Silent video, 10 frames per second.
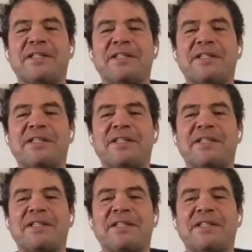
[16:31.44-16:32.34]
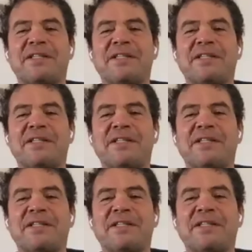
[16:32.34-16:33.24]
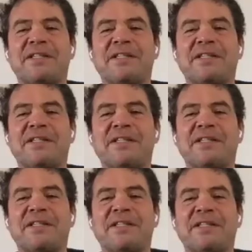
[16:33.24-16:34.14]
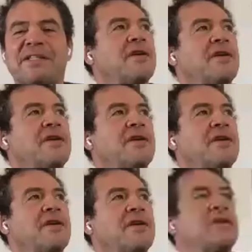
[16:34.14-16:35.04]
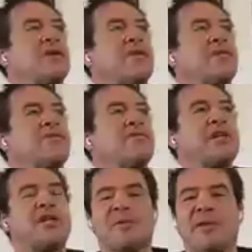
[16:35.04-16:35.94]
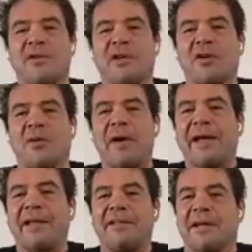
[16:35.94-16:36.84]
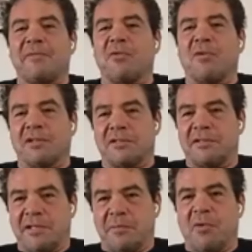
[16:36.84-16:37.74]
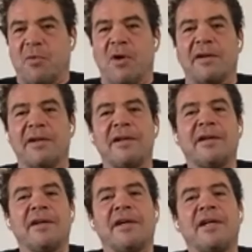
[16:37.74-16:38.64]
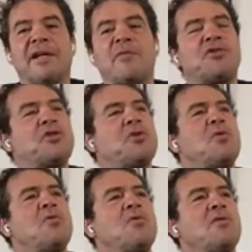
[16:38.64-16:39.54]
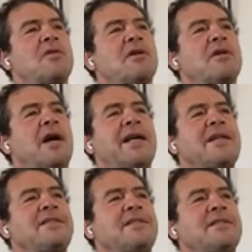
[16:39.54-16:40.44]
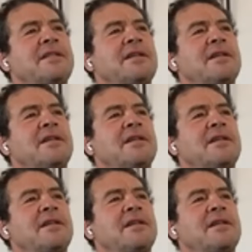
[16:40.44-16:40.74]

And uh, in, in channel swimming is you have this freedom that you can come back anytime you want, number one. And number two, I guess,